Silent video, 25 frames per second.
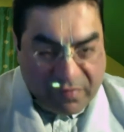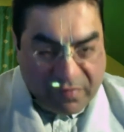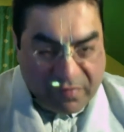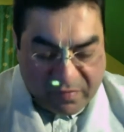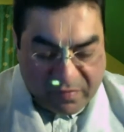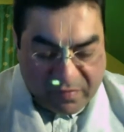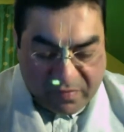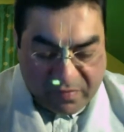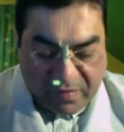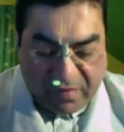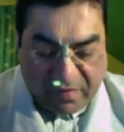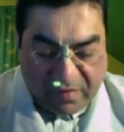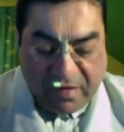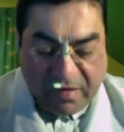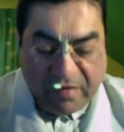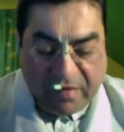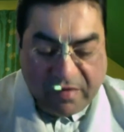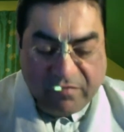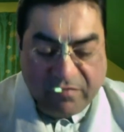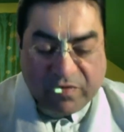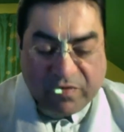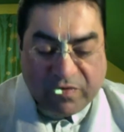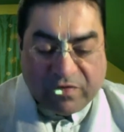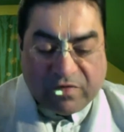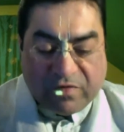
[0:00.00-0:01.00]
And then
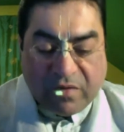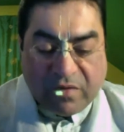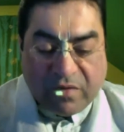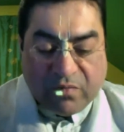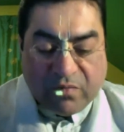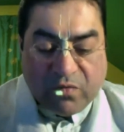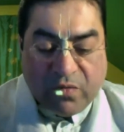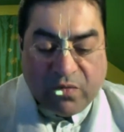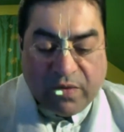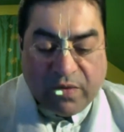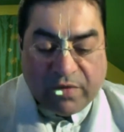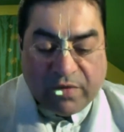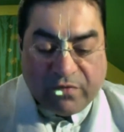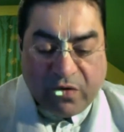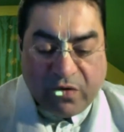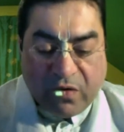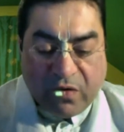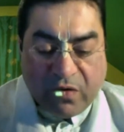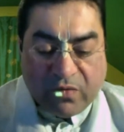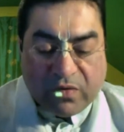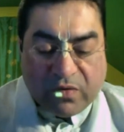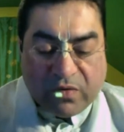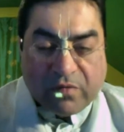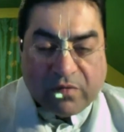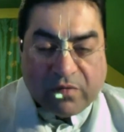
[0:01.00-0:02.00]
we start moving
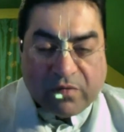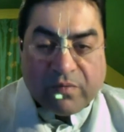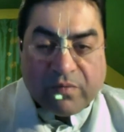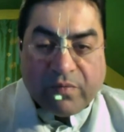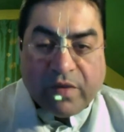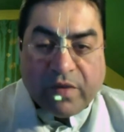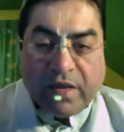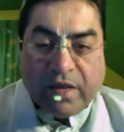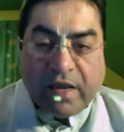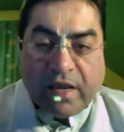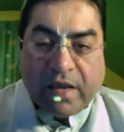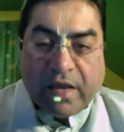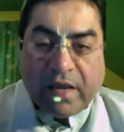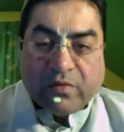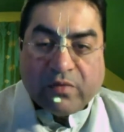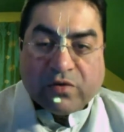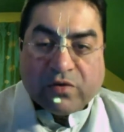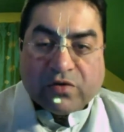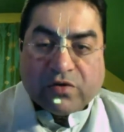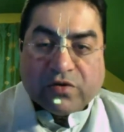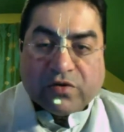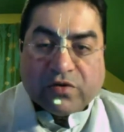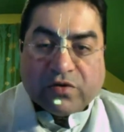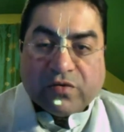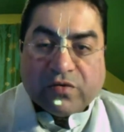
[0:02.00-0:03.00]
forward, being able
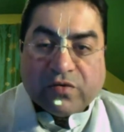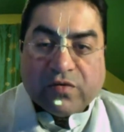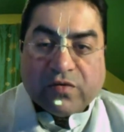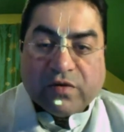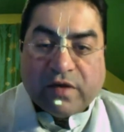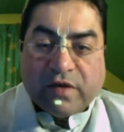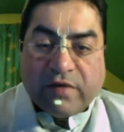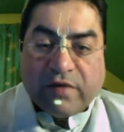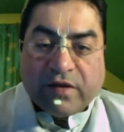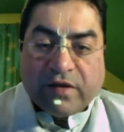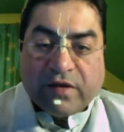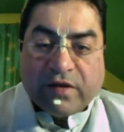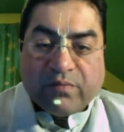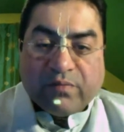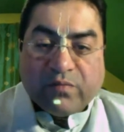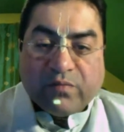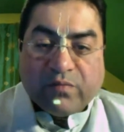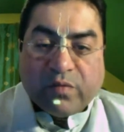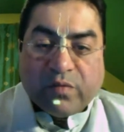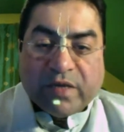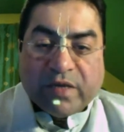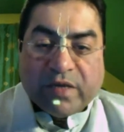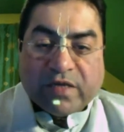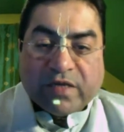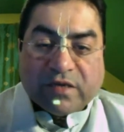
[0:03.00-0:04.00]
to develop
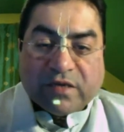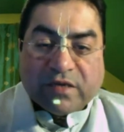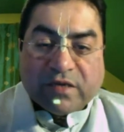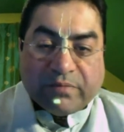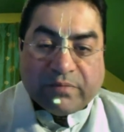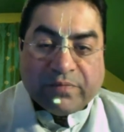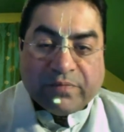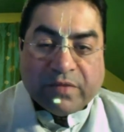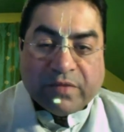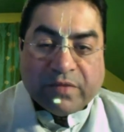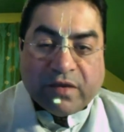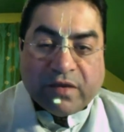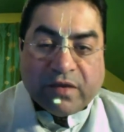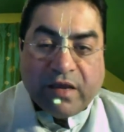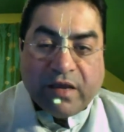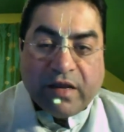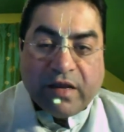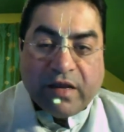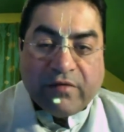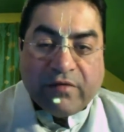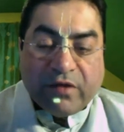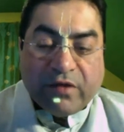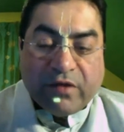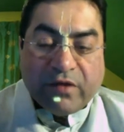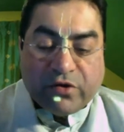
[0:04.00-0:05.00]
momentum. And
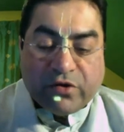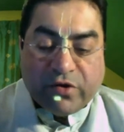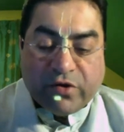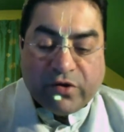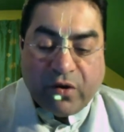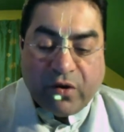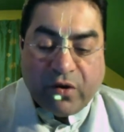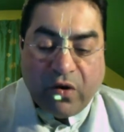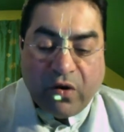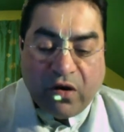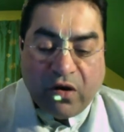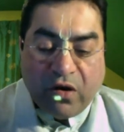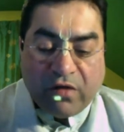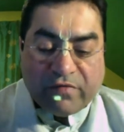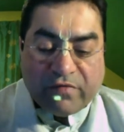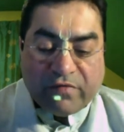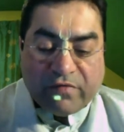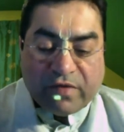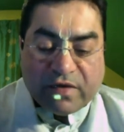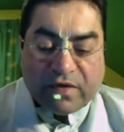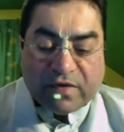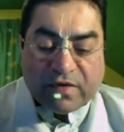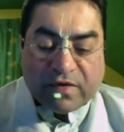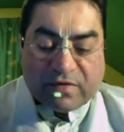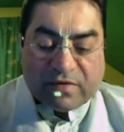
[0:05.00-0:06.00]
even during all of
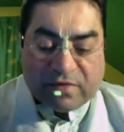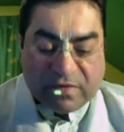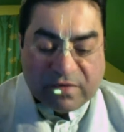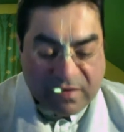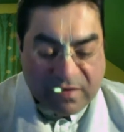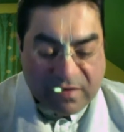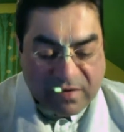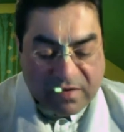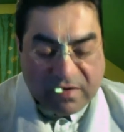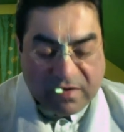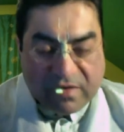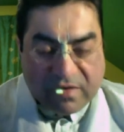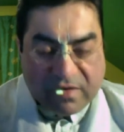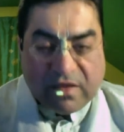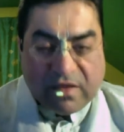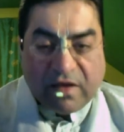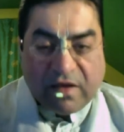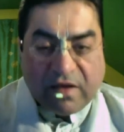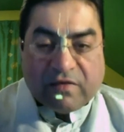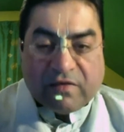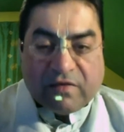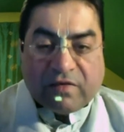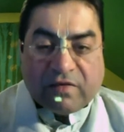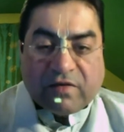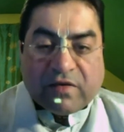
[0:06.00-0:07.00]
this, there
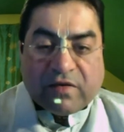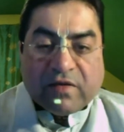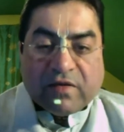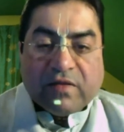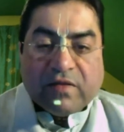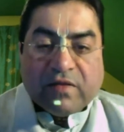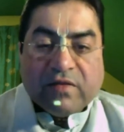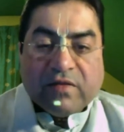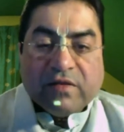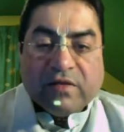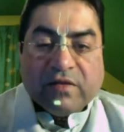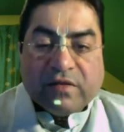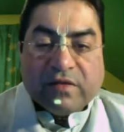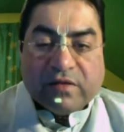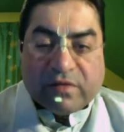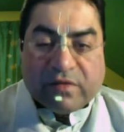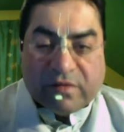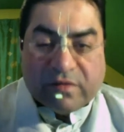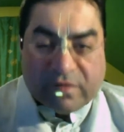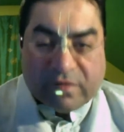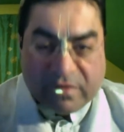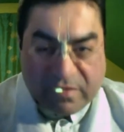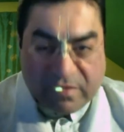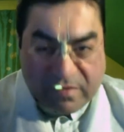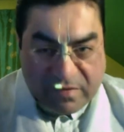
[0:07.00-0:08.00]
is still
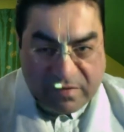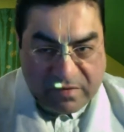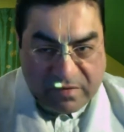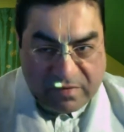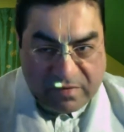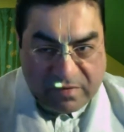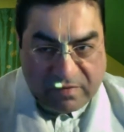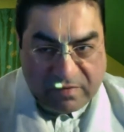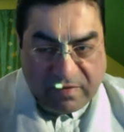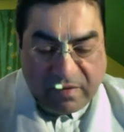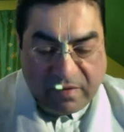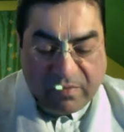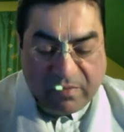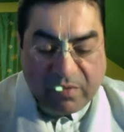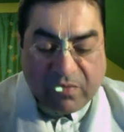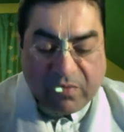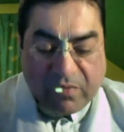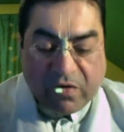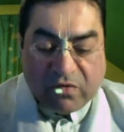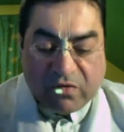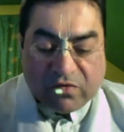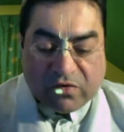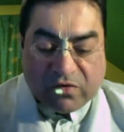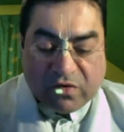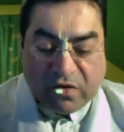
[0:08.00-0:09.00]
some
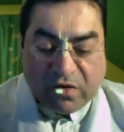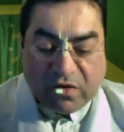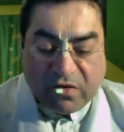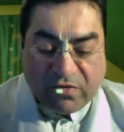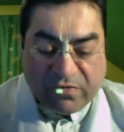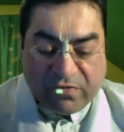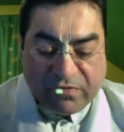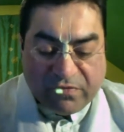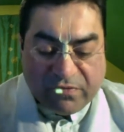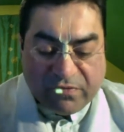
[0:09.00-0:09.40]
amount of